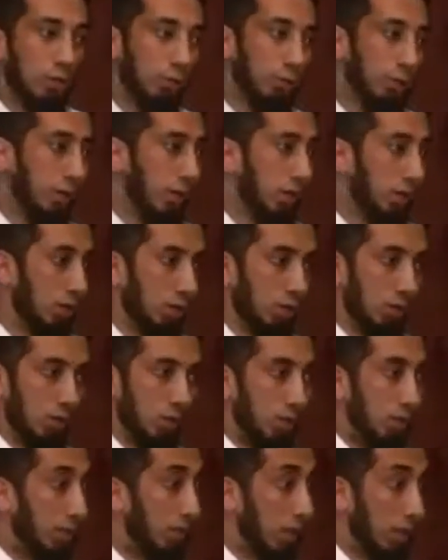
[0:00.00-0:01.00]
tornado,
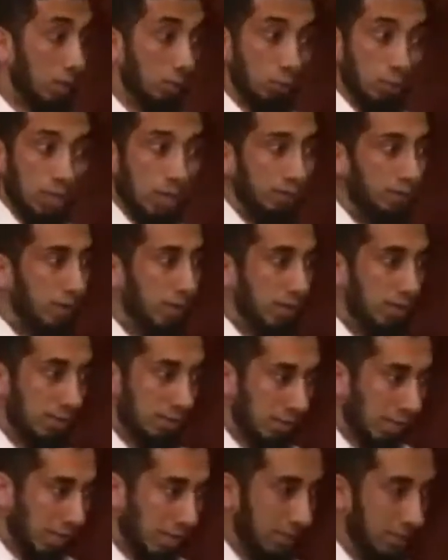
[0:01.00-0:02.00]
hurricane, whatever He
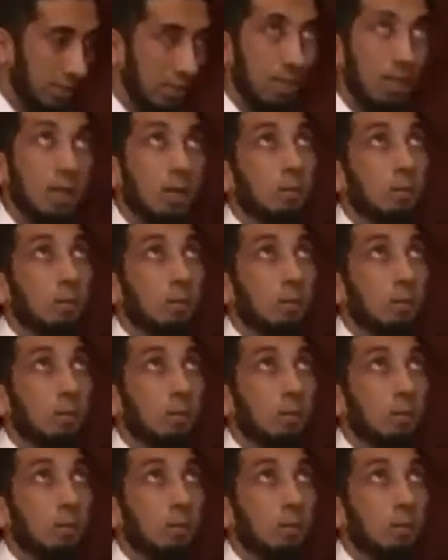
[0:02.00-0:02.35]
sent,